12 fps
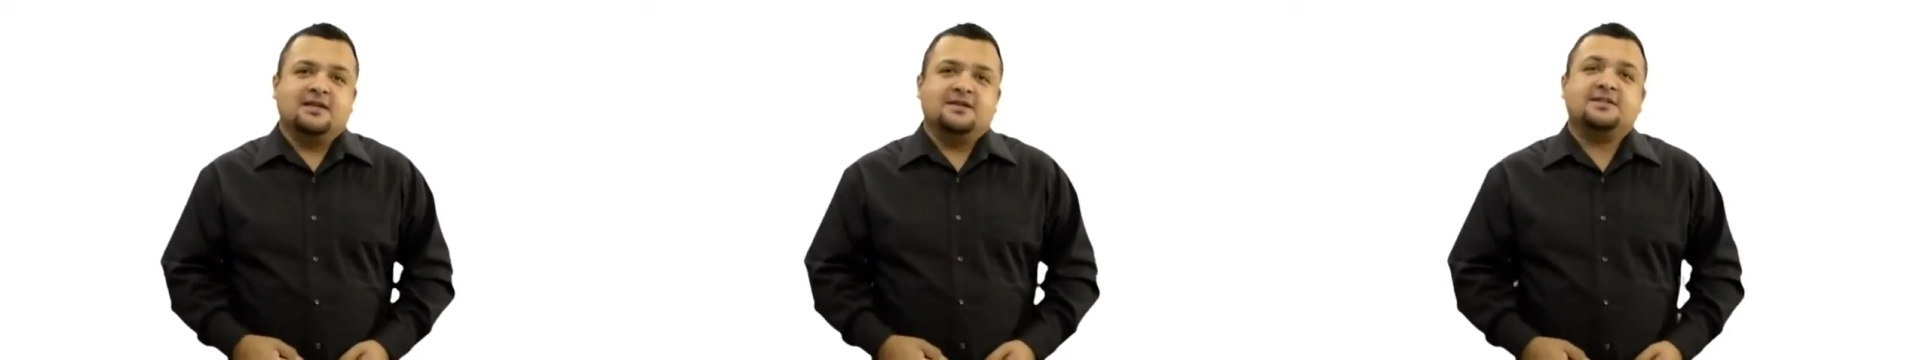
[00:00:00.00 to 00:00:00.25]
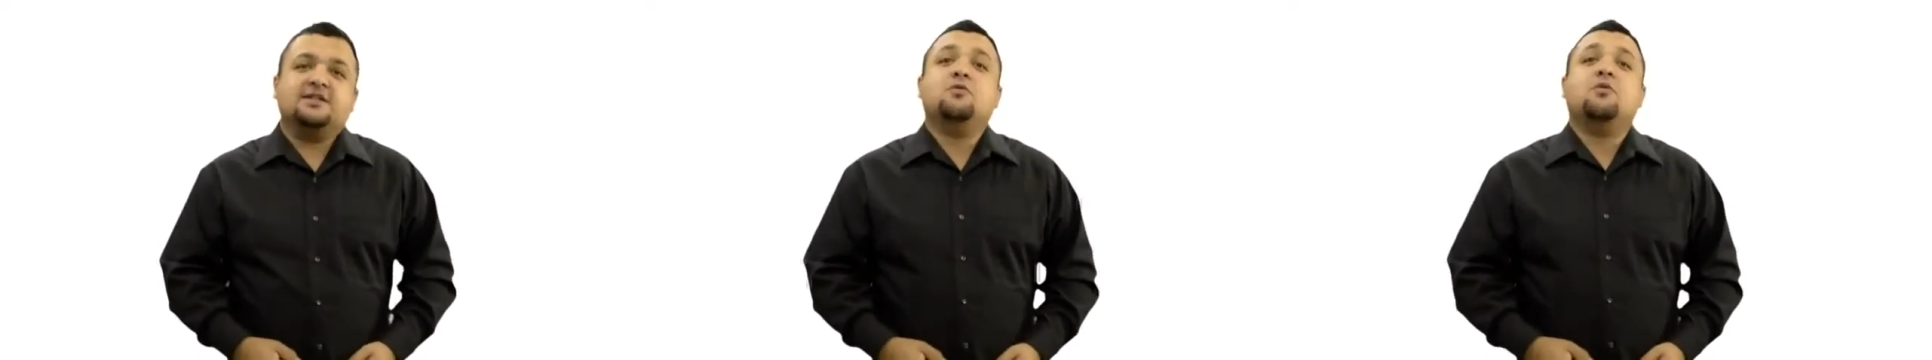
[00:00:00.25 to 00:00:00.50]

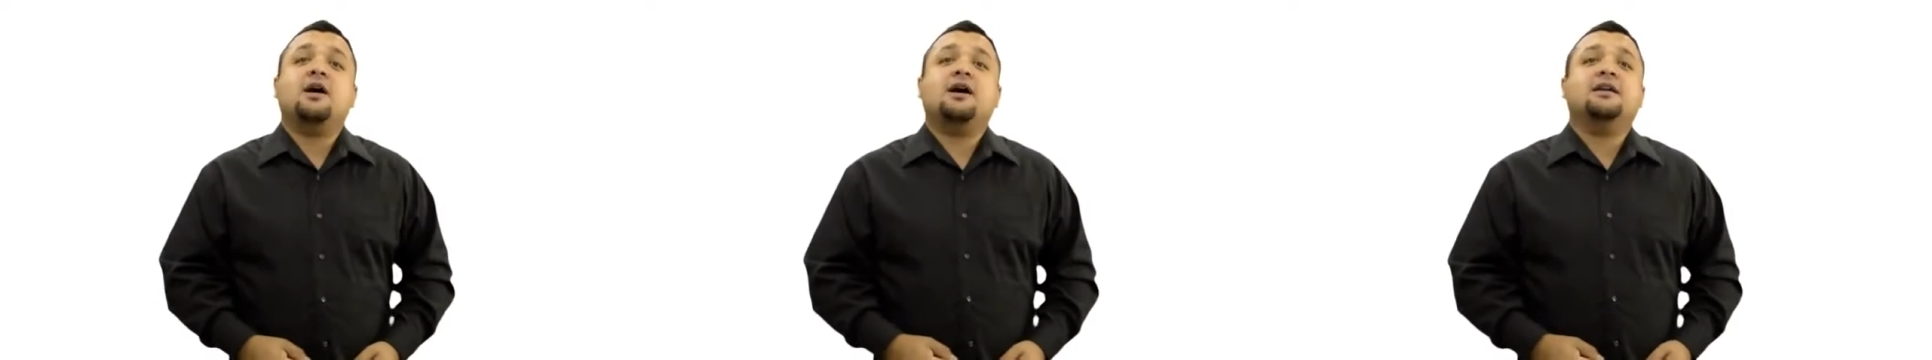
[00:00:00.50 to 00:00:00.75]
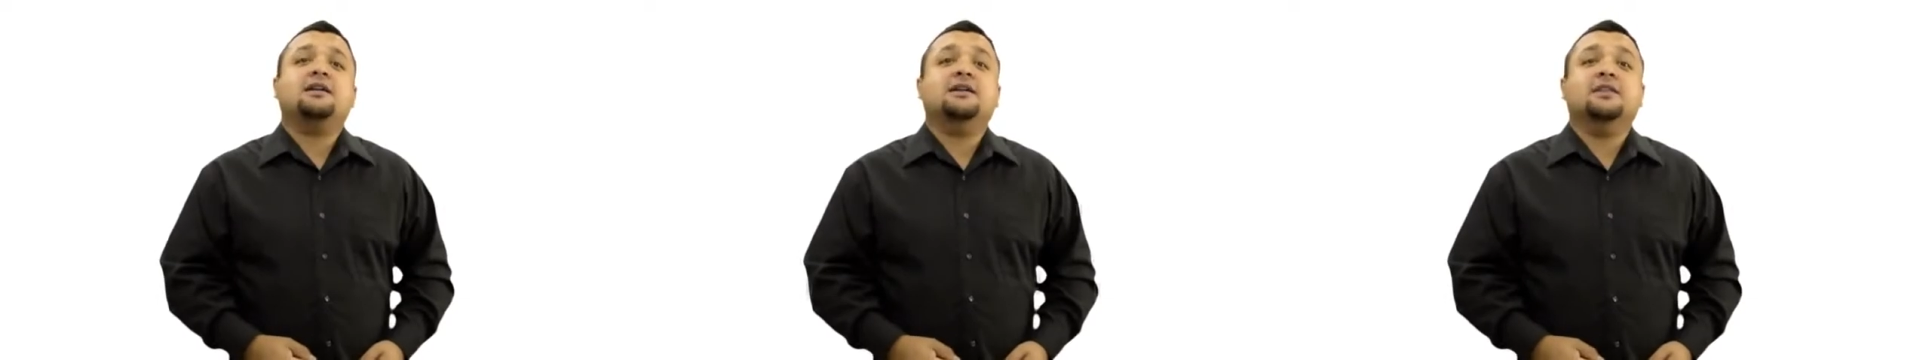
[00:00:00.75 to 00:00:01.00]
See
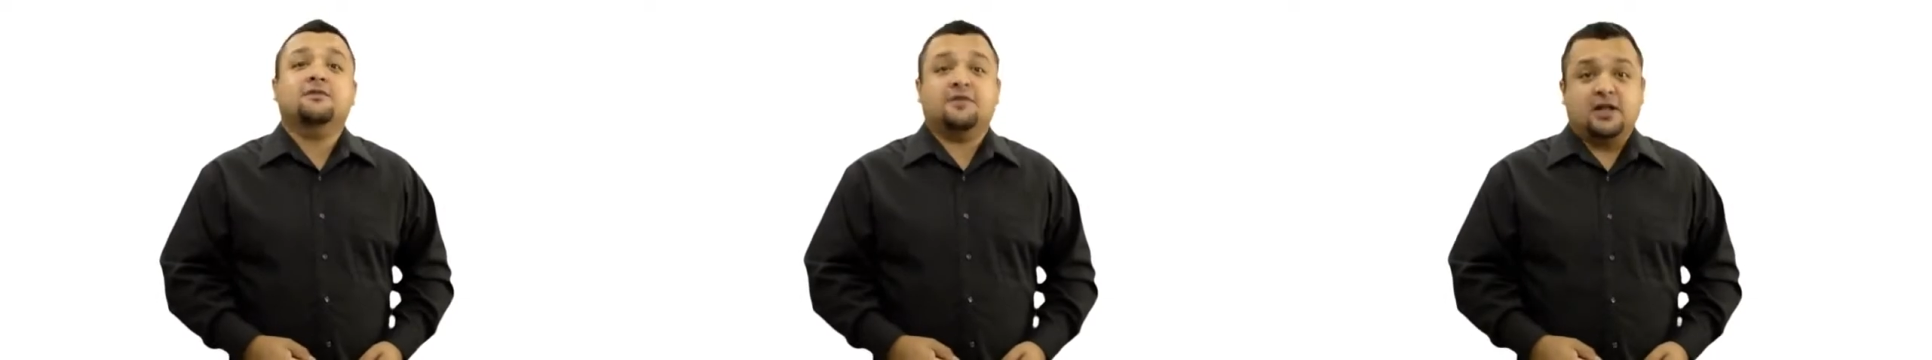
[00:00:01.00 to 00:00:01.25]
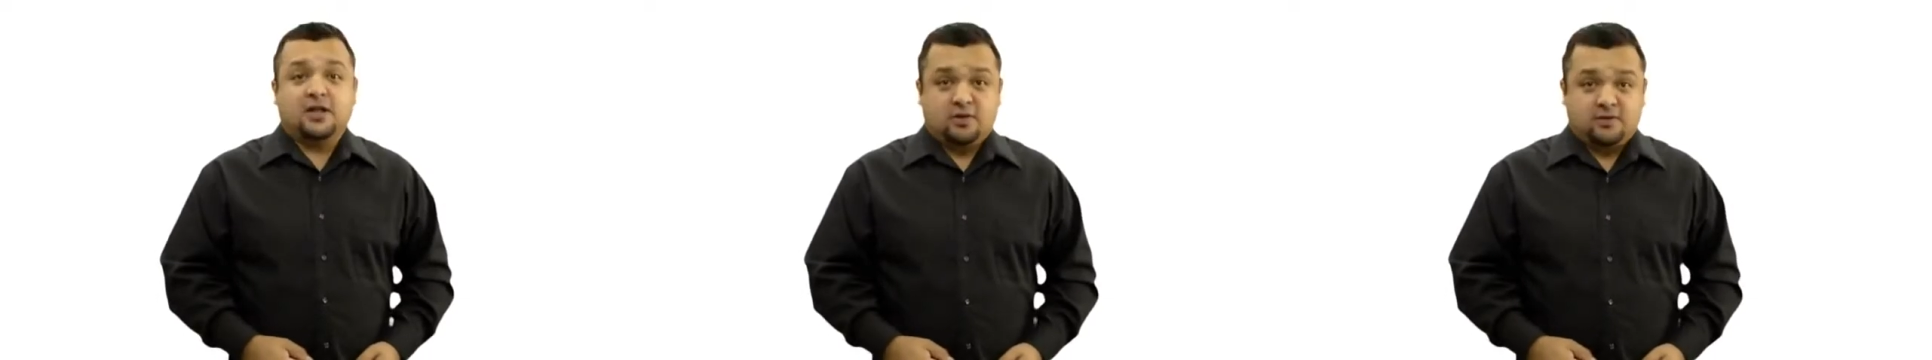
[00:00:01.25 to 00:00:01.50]
why in the
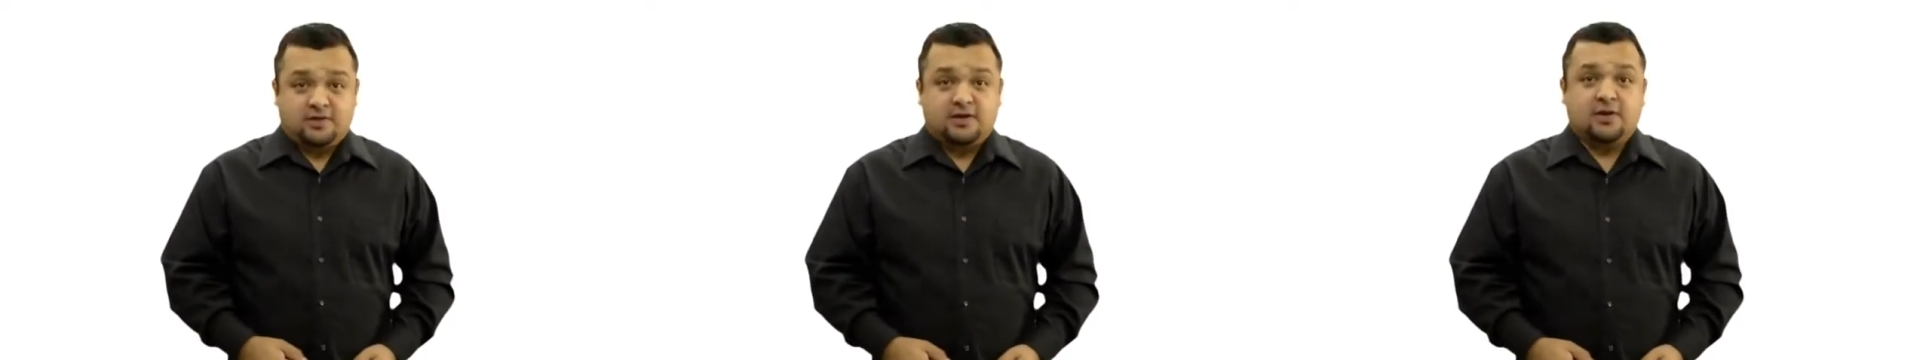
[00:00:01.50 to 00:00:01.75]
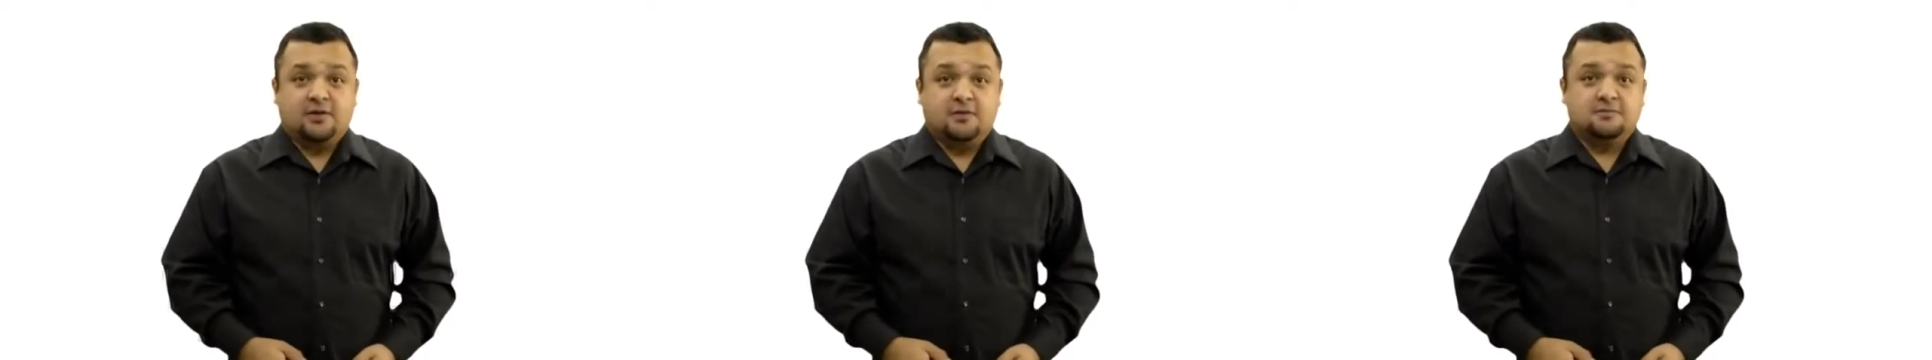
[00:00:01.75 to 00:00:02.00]
following
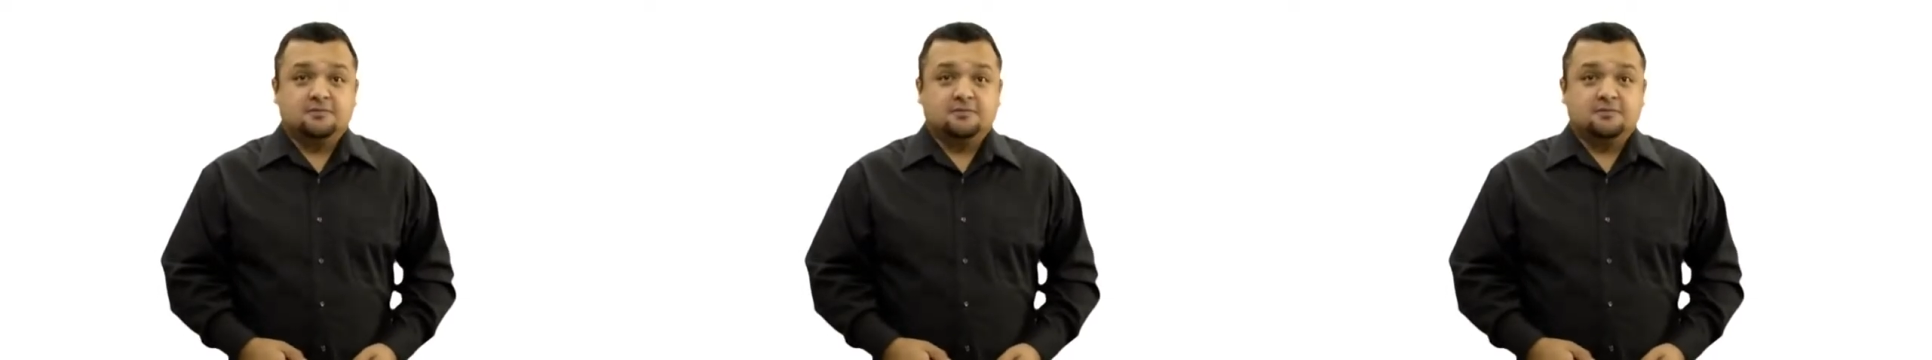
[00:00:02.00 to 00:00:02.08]
video.